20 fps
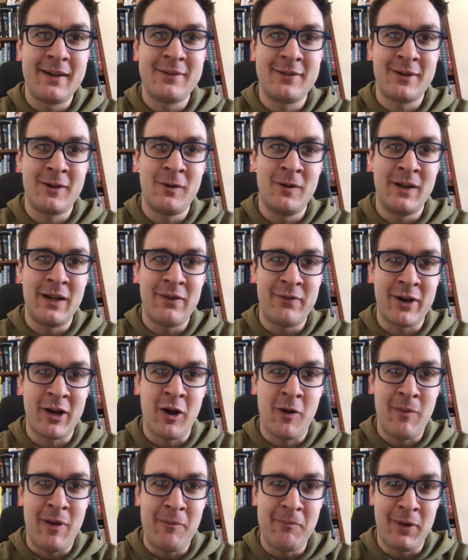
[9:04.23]
do leave a
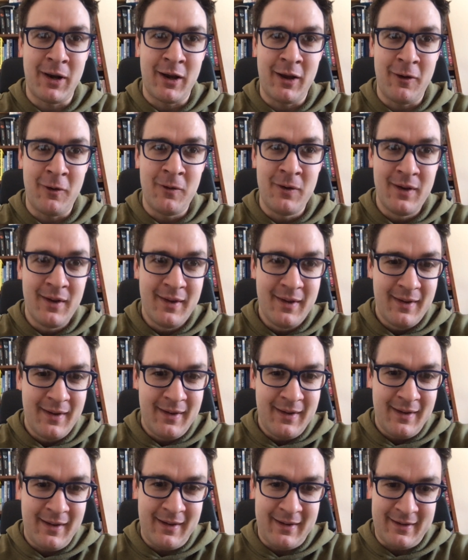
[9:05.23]
comment below.
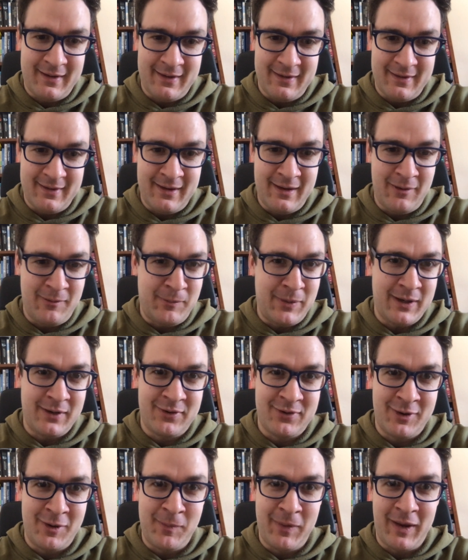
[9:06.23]
It would be
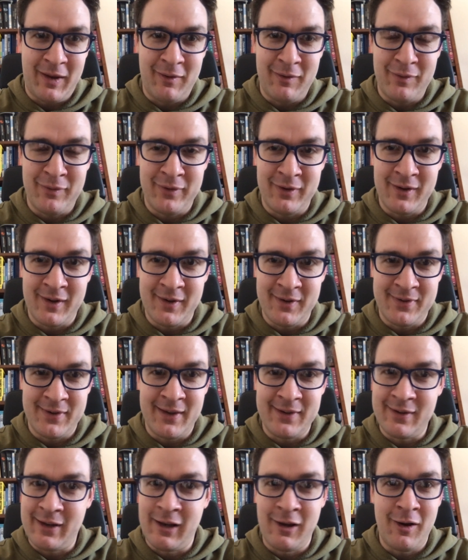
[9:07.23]
super helpful, because
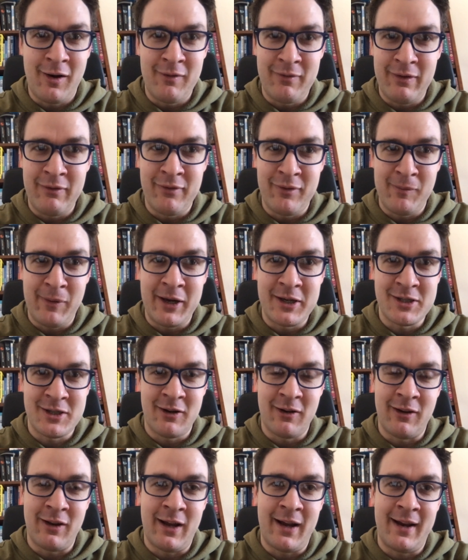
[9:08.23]
there's a lot of information
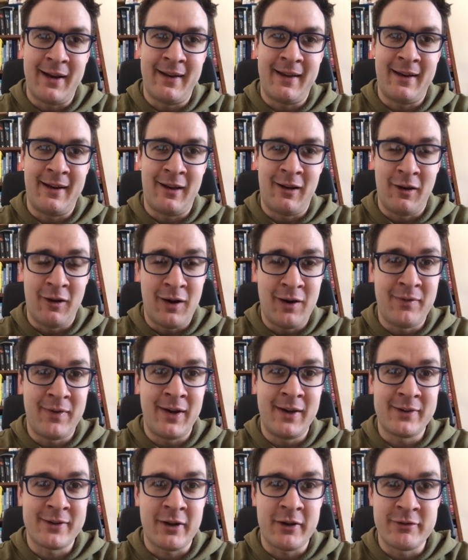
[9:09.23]
online and a lot of it
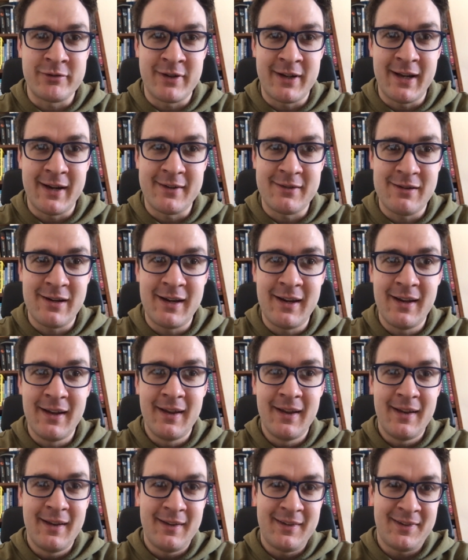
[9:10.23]
is contradictory.
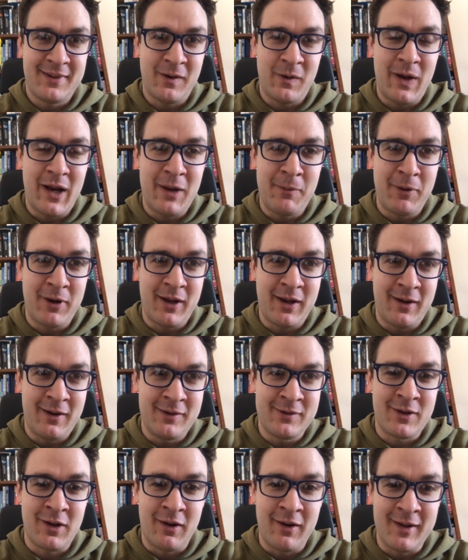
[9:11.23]
So anybody who's
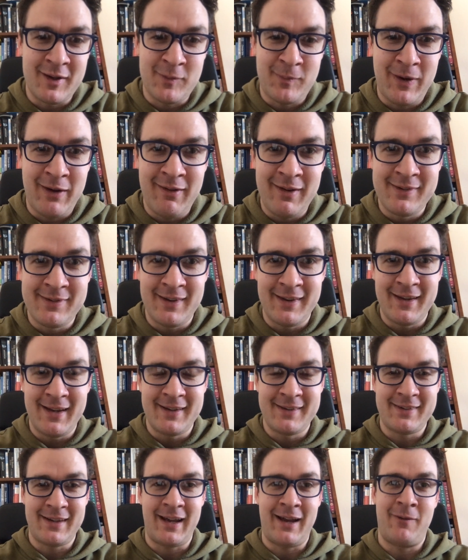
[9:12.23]
got experience in
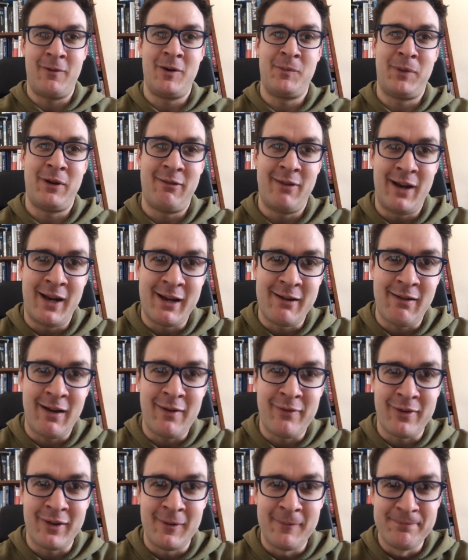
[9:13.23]
this, I would be really
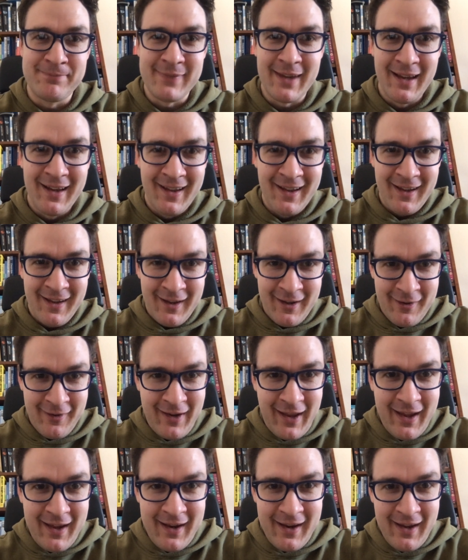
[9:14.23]
grateful.
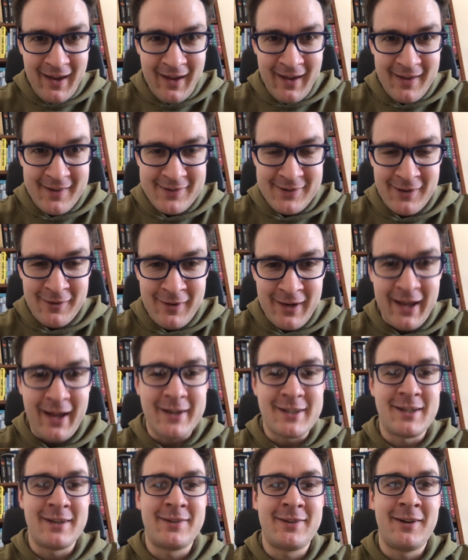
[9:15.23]
Okay, so catch
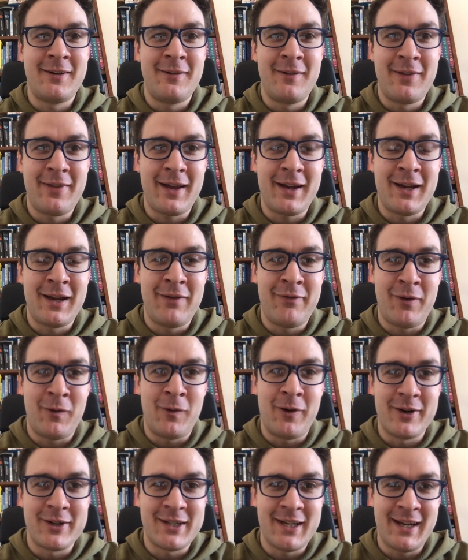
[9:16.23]
you soon. Thank you for
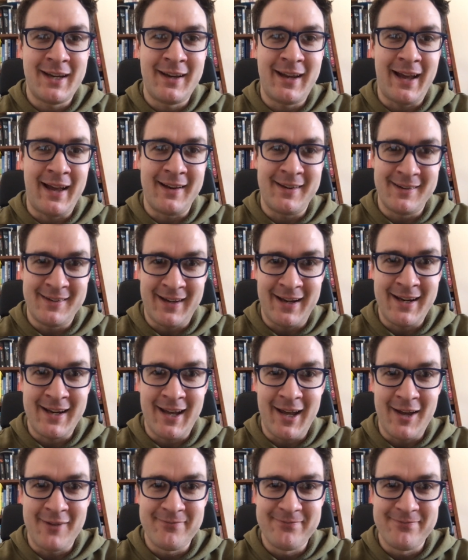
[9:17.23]
watching and take care.